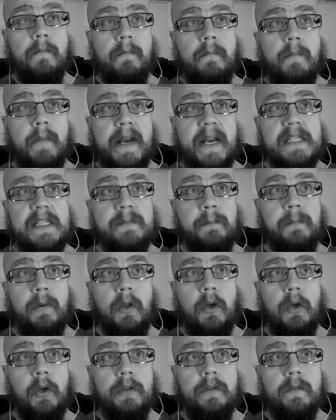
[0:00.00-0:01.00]

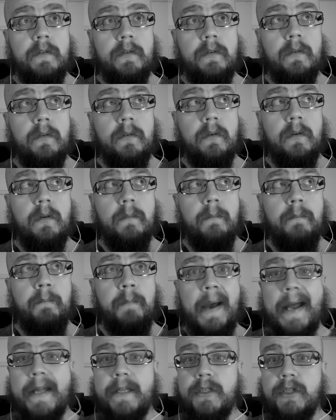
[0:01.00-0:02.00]
Metasploit
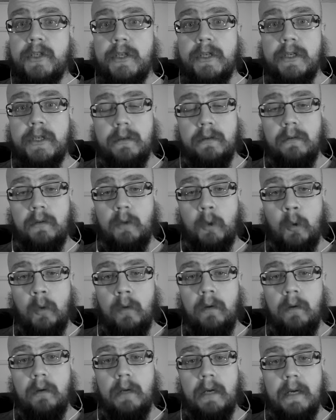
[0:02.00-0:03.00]
patch
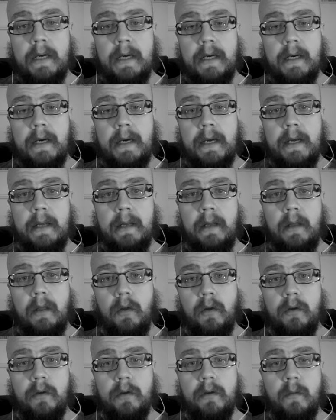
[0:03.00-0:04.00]
tool, uh, I'll
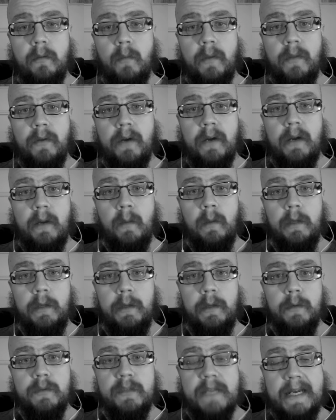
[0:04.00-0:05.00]
look whether I will
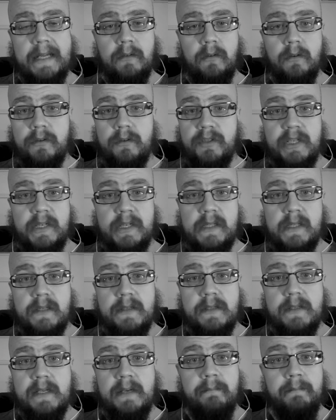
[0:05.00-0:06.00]
use that or just a
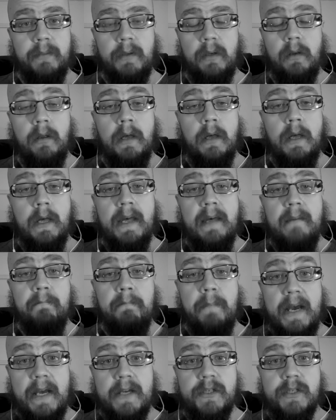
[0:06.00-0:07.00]
simple
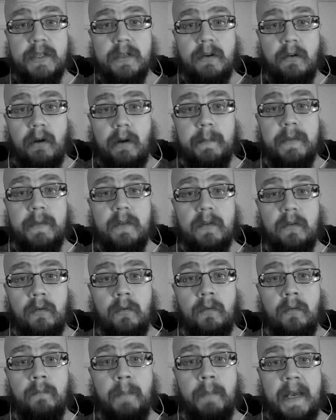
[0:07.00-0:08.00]
bash script
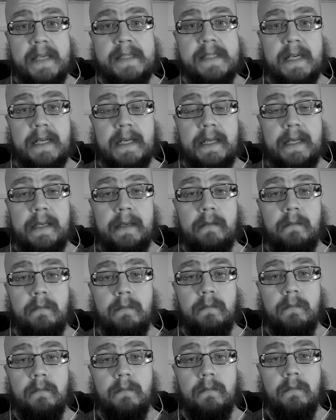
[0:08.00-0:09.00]
to basically
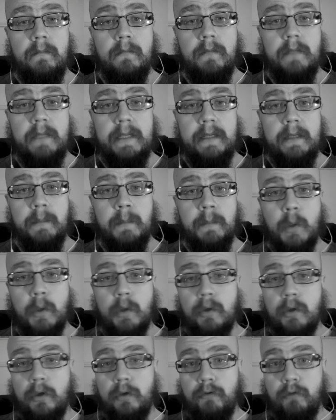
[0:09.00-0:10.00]
yield more
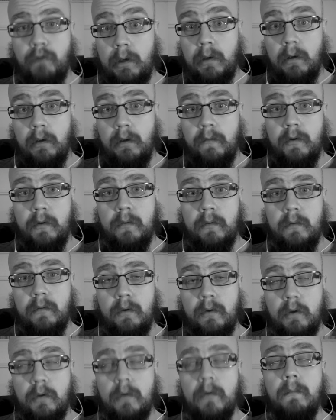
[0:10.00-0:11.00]
control over,
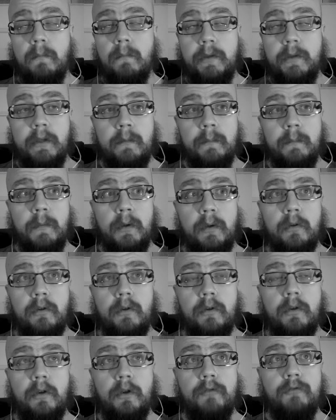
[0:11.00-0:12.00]
yield more
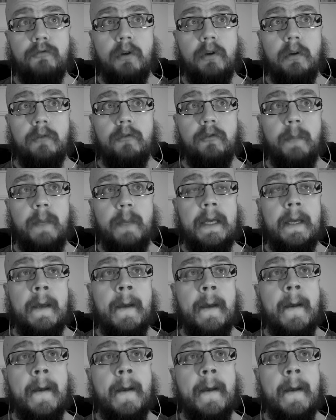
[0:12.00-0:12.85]
control to me.